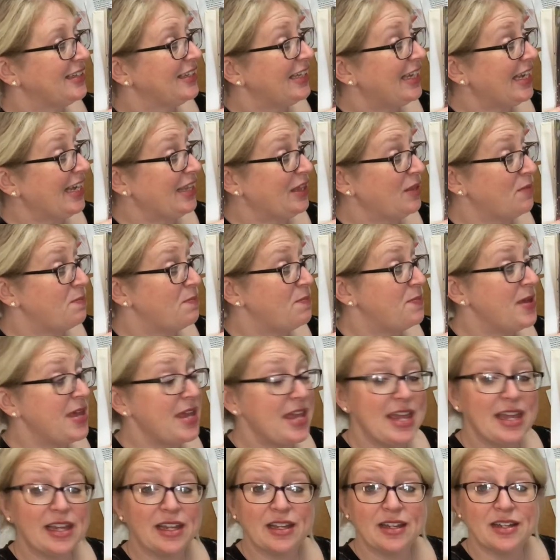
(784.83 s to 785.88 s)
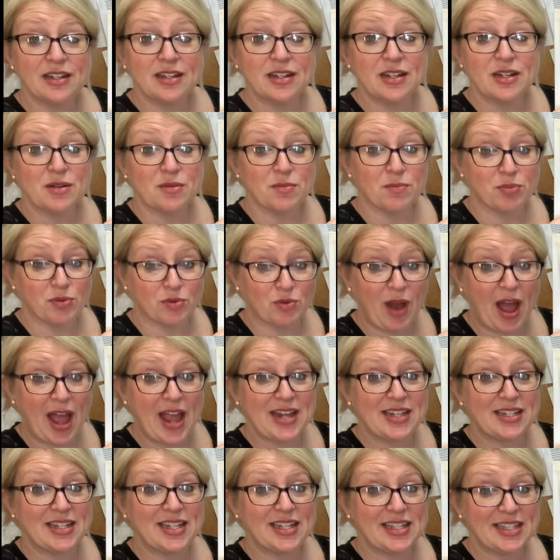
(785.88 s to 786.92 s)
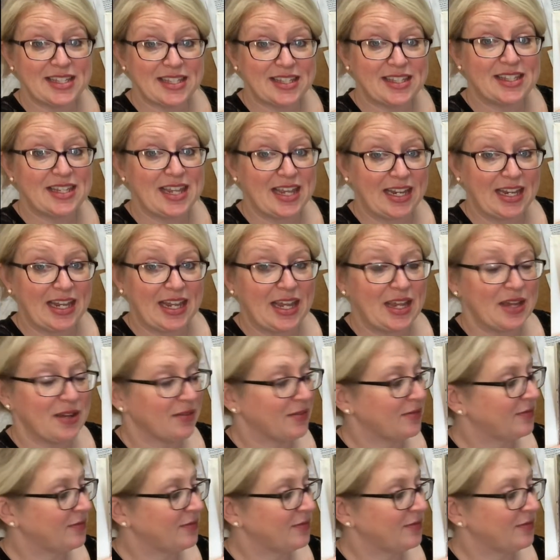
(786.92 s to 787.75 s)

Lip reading: in the big, bright city.